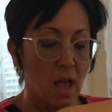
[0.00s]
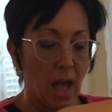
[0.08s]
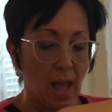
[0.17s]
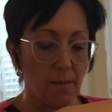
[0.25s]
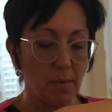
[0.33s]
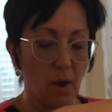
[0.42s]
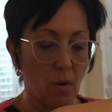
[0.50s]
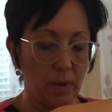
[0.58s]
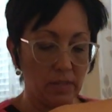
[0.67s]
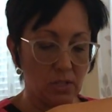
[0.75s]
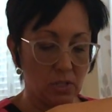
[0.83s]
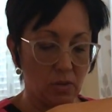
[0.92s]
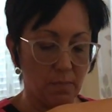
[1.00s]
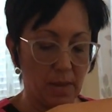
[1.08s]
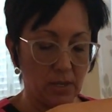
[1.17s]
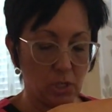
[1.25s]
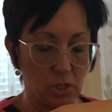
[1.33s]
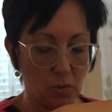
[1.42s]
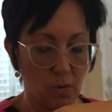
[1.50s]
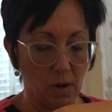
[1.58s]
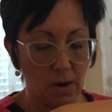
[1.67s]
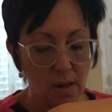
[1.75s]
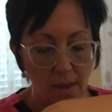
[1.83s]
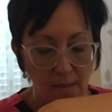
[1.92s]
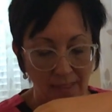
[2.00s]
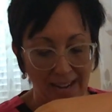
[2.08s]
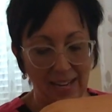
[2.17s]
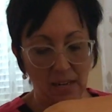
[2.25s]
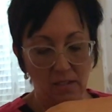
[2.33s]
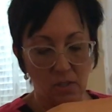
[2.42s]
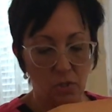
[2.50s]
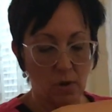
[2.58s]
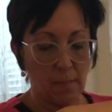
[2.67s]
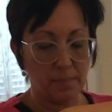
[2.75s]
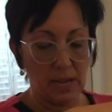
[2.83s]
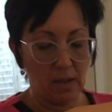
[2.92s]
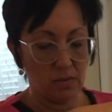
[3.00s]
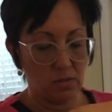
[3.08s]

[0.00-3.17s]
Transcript: I'm going to make sure that he doesn't drop down,